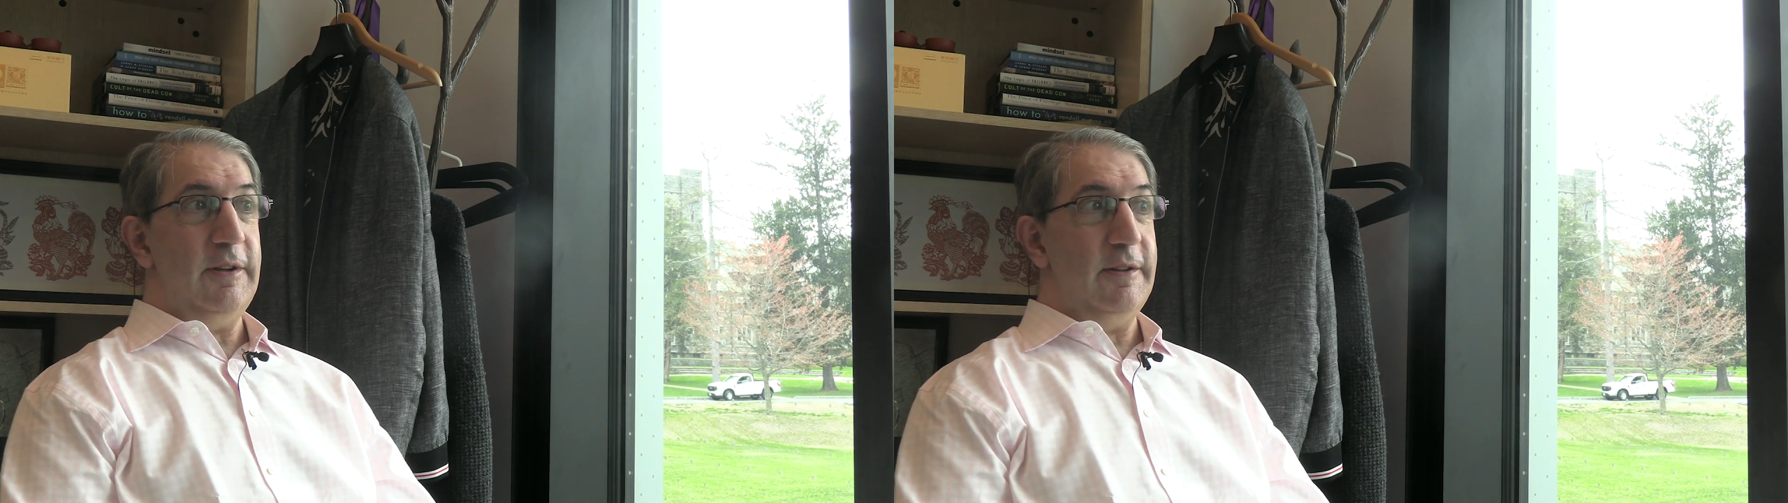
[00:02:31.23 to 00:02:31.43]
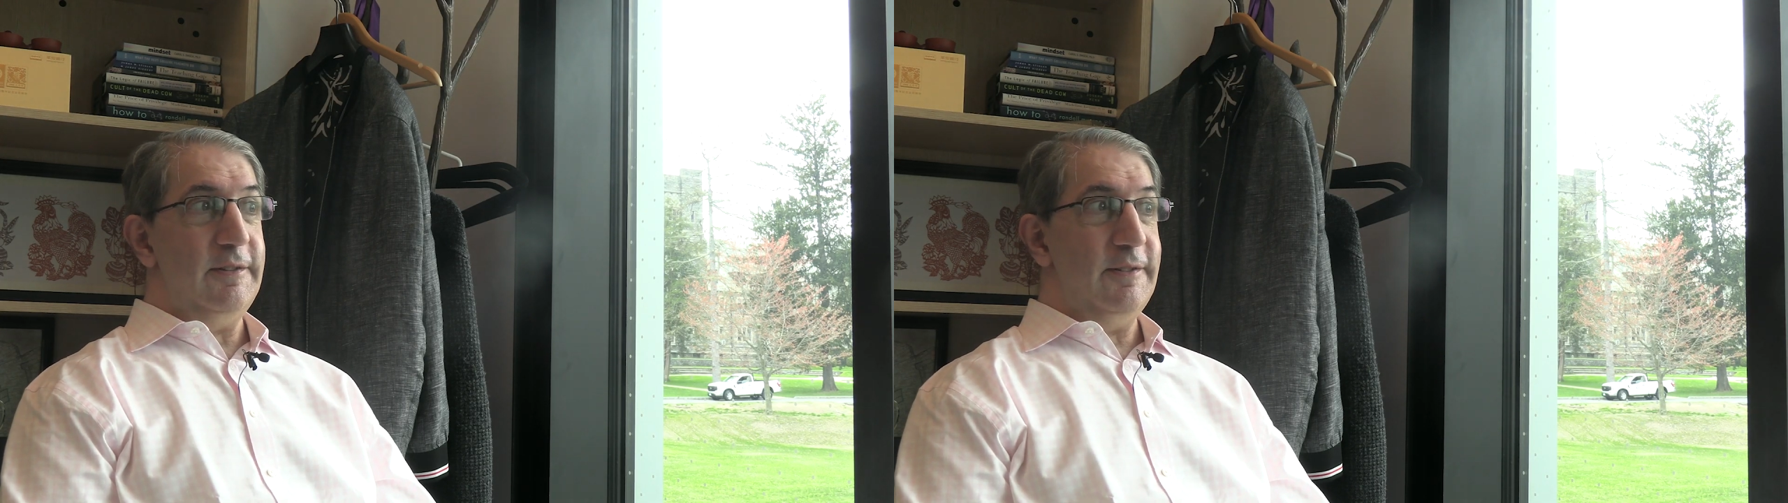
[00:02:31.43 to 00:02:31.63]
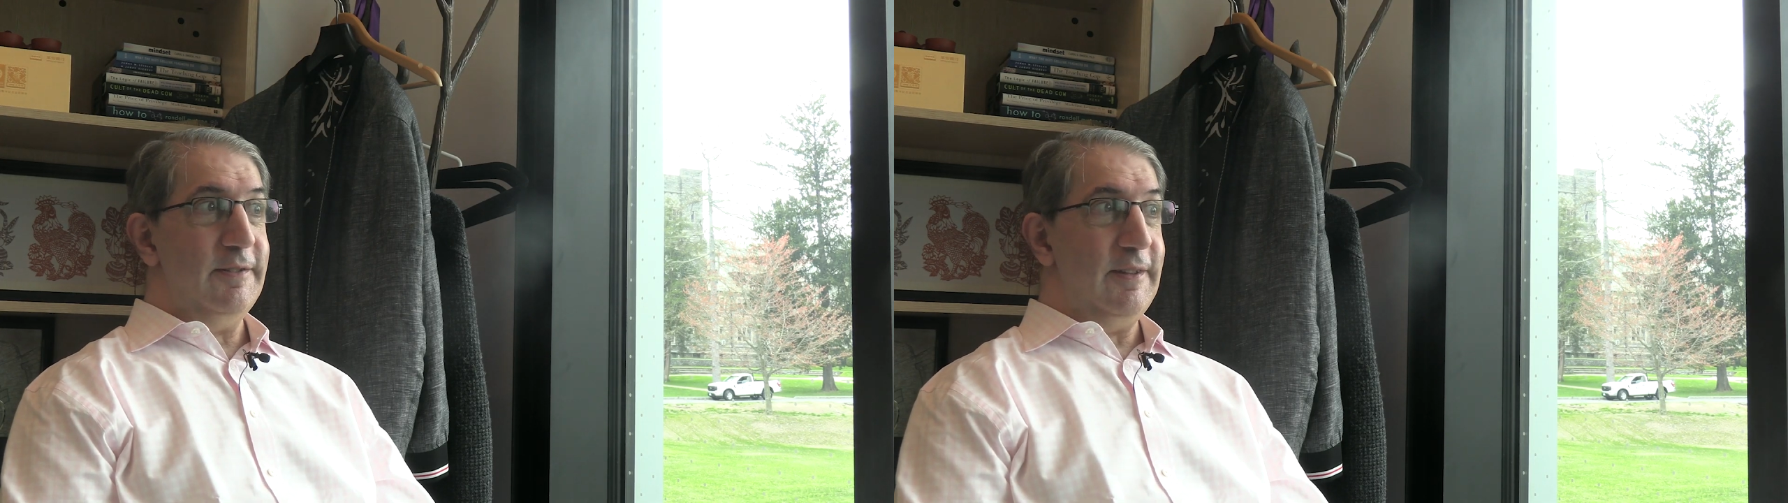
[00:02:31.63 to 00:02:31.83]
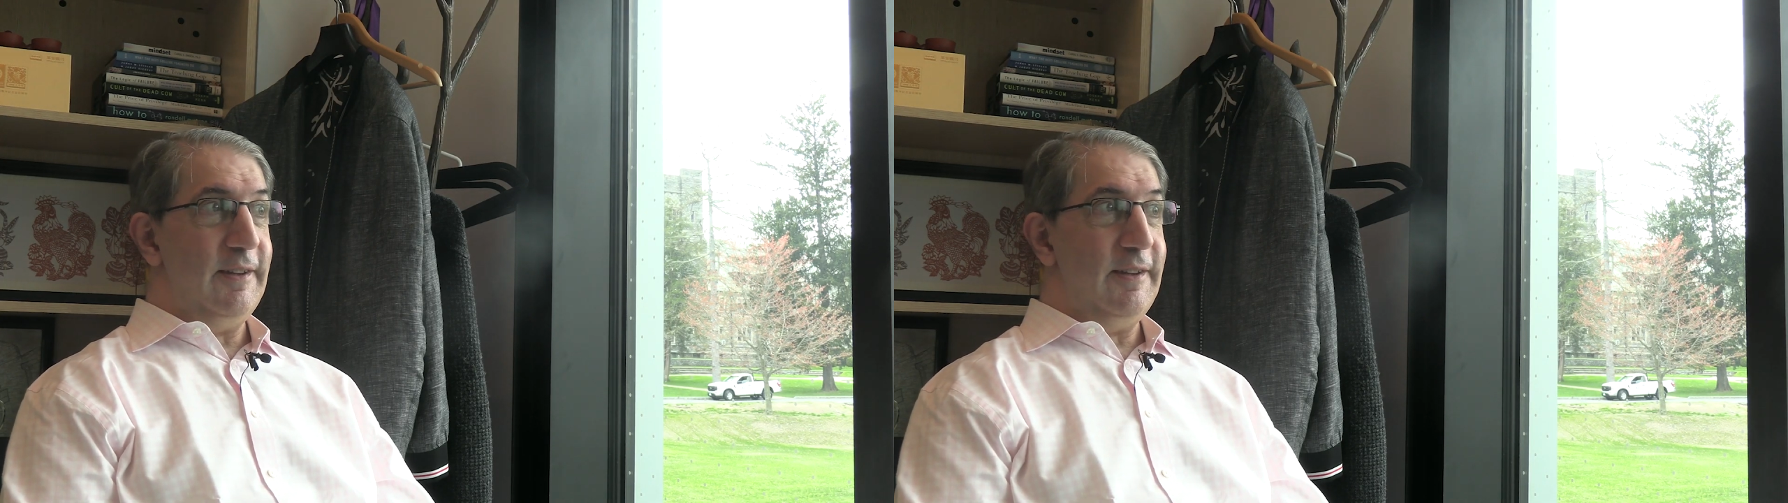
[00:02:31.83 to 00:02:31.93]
in